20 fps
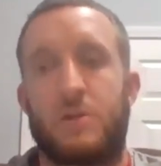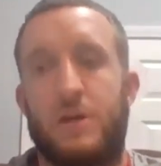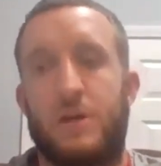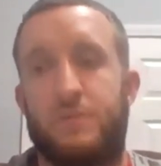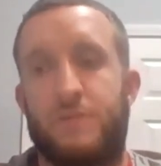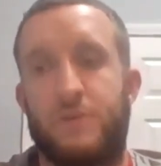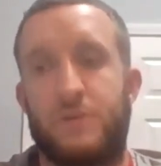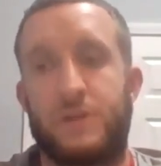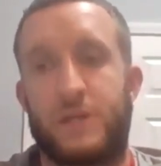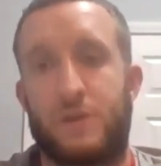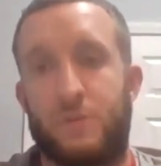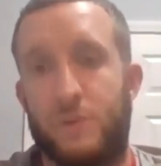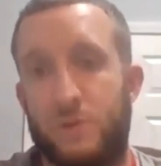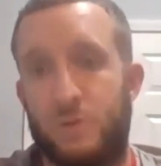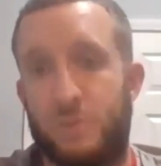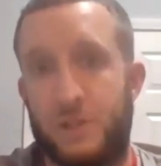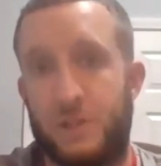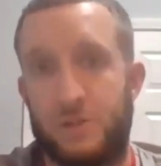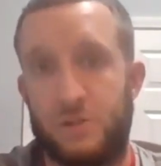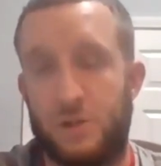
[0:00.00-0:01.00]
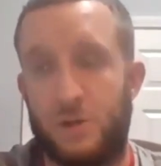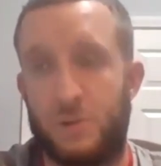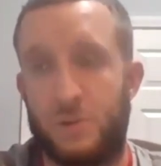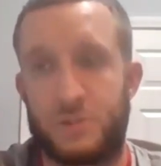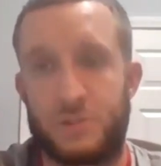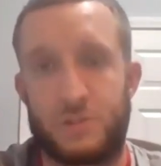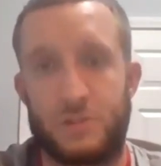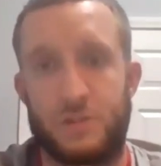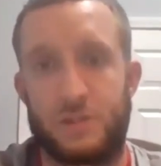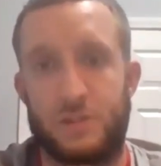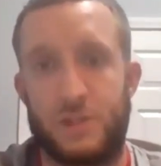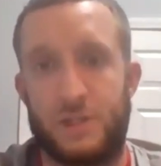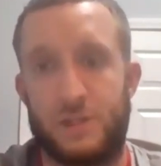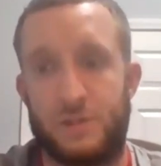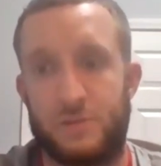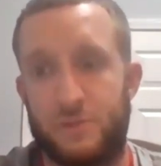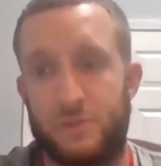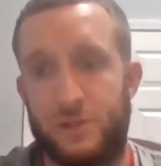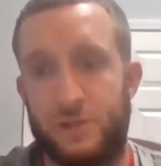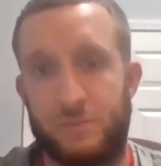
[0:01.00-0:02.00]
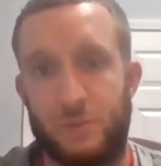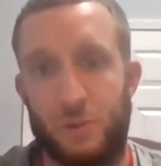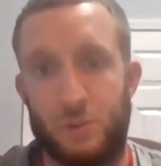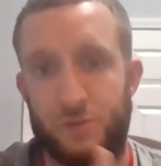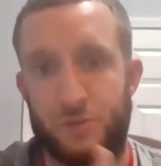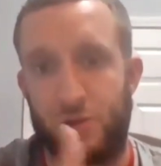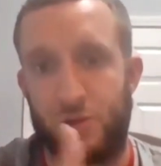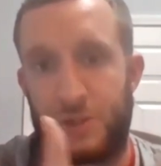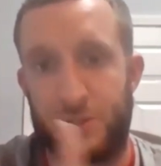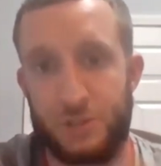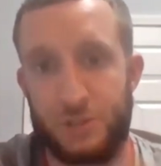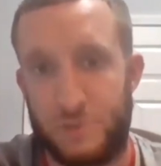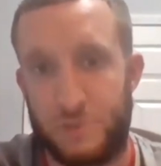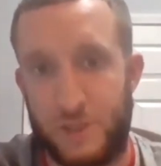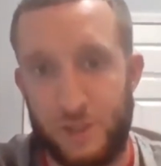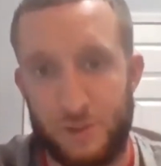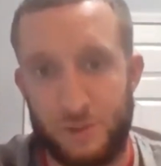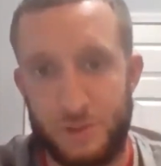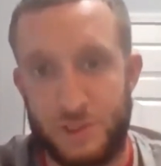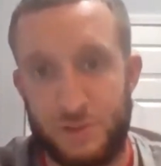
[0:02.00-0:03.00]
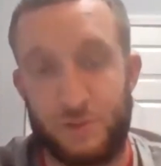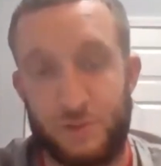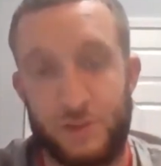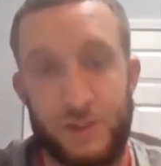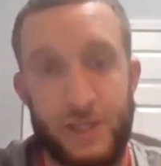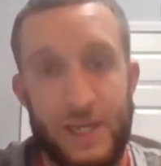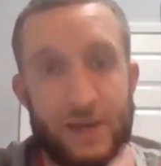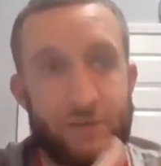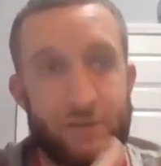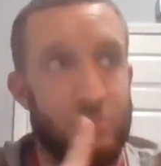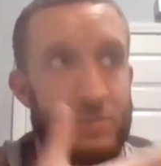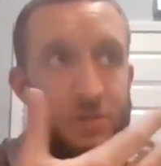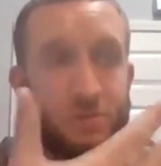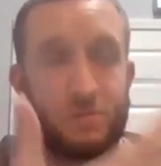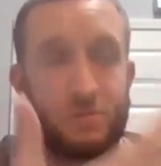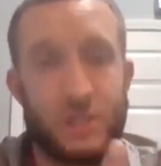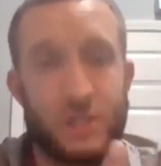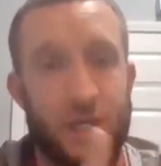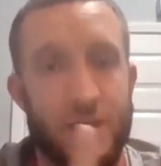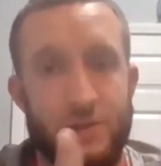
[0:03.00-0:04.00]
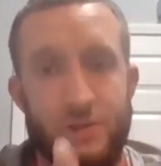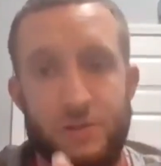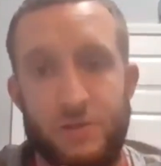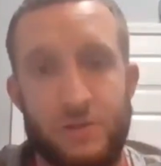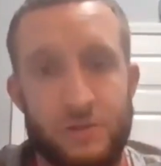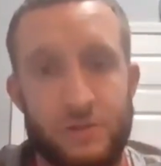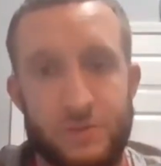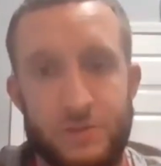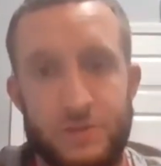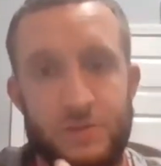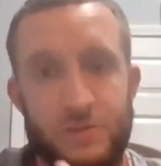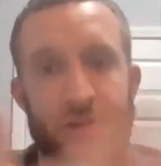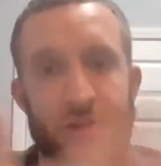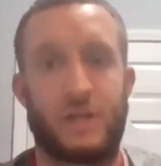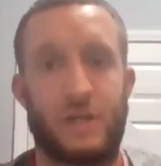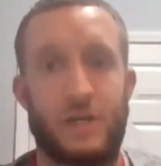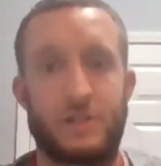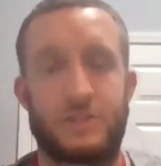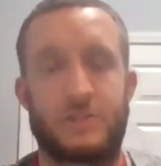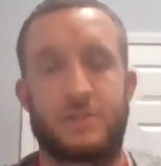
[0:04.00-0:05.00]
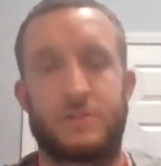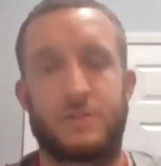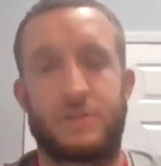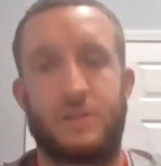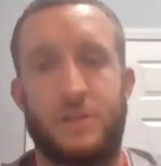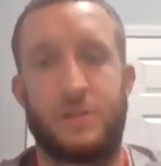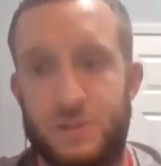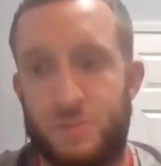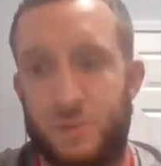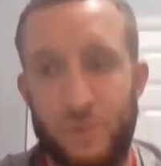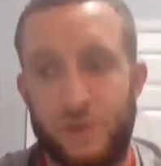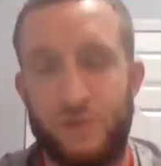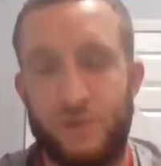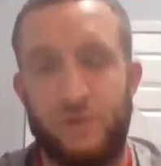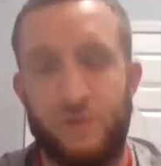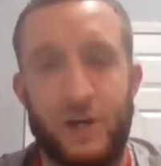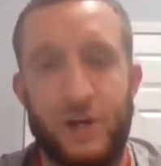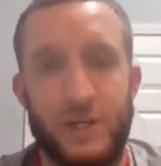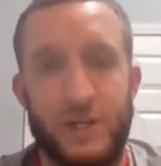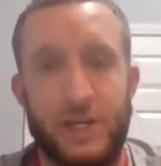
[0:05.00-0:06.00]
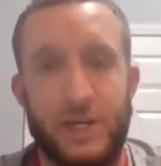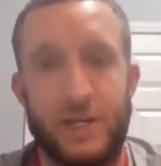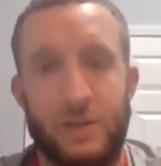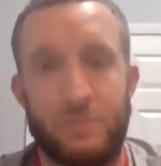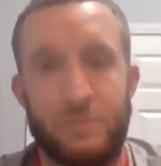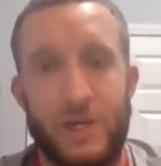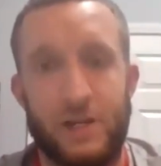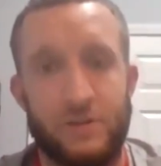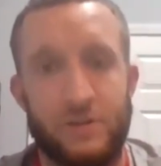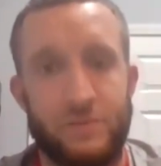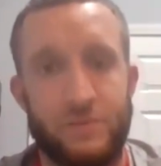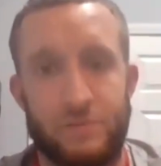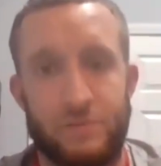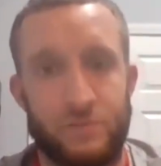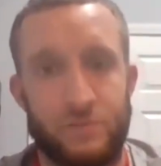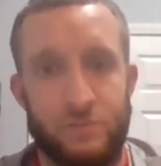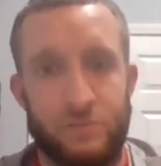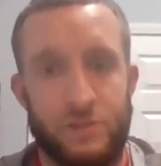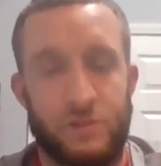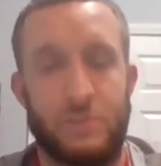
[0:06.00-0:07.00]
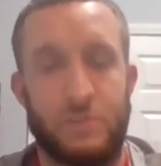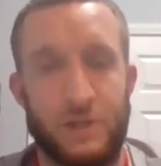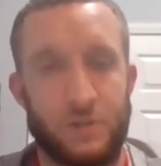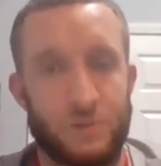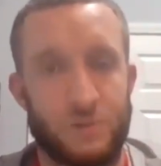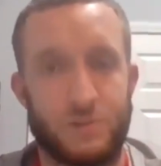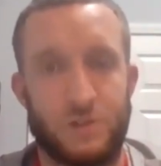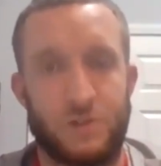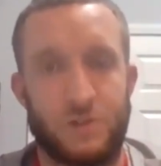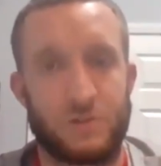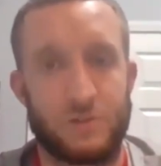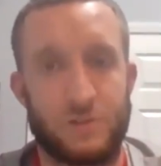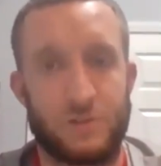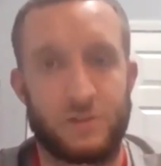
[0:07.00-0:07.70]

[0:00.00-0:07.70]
but I feel like we would be close to getting rid of most of our precious metals if we haven't been recycling all this constantly because we have a finite amount of metals on Earth.